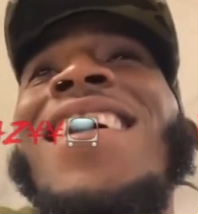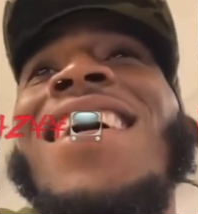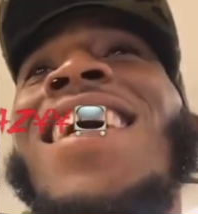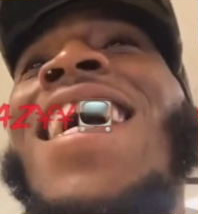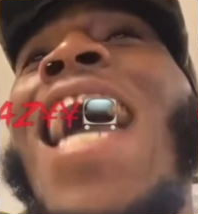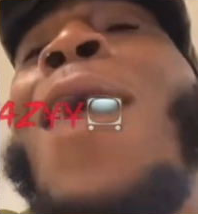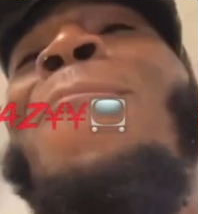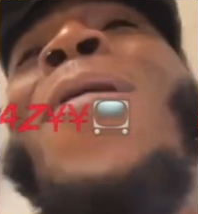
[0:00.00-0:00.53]

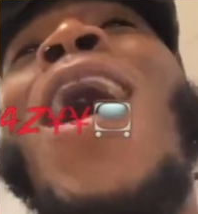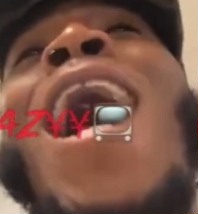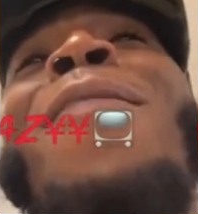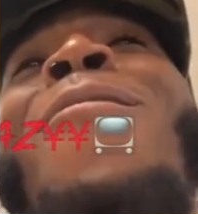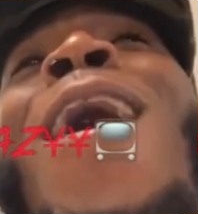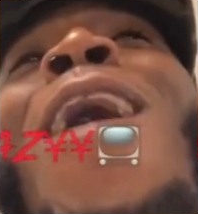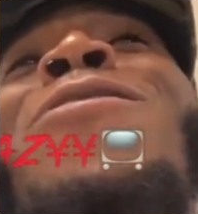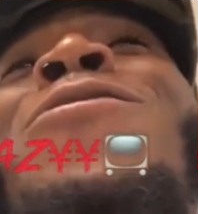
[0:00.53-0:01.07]
He at Barber
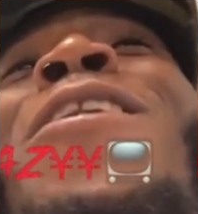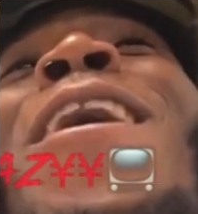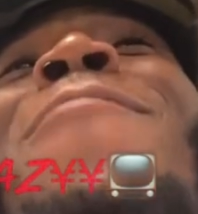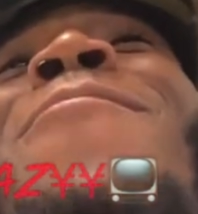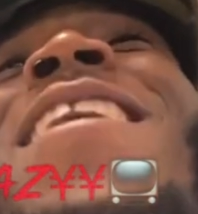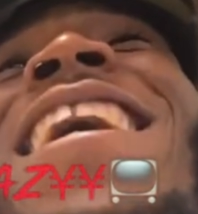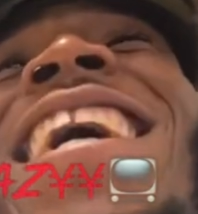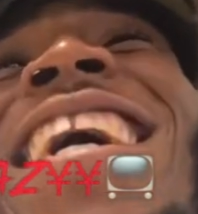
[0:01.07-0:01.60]
House, you hear
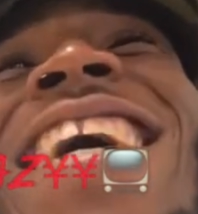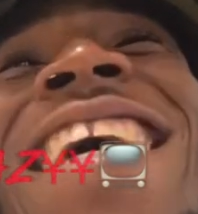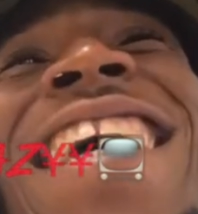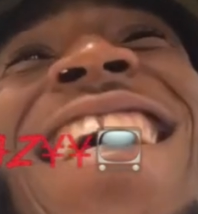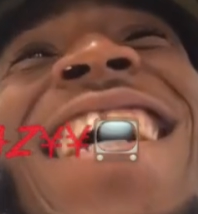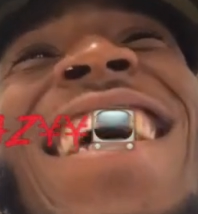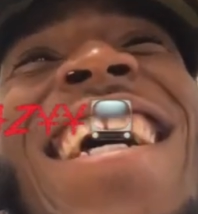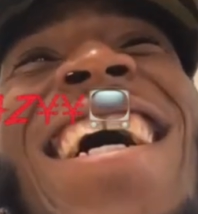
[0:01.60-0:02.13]
me?
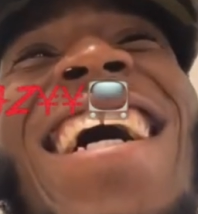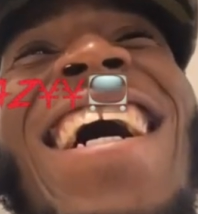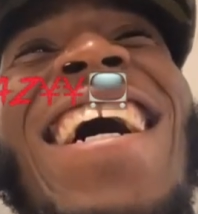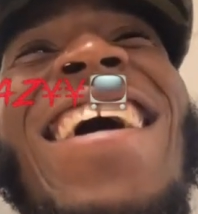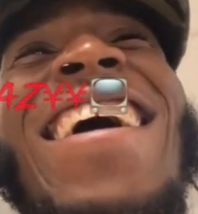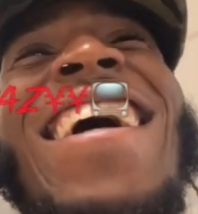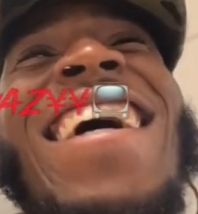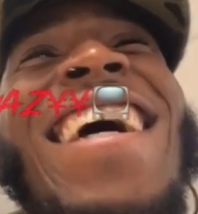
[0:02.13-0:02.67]

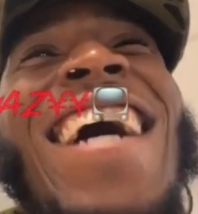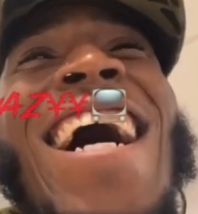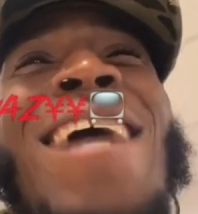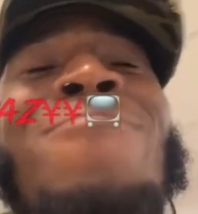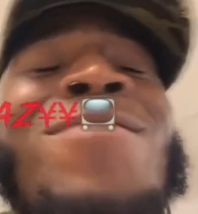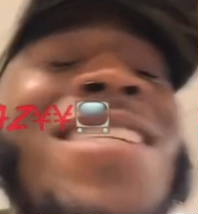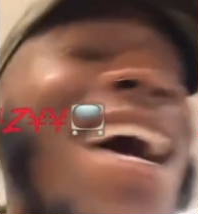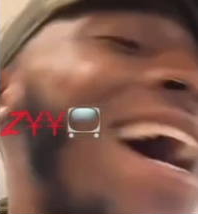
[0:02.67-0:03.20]

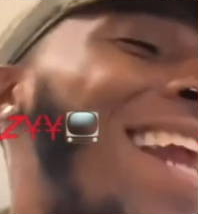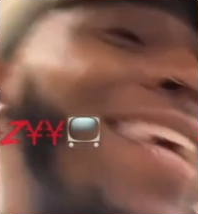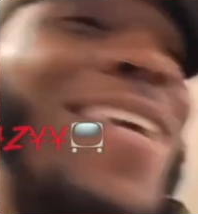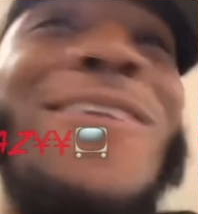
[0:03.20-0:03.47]
I'm telling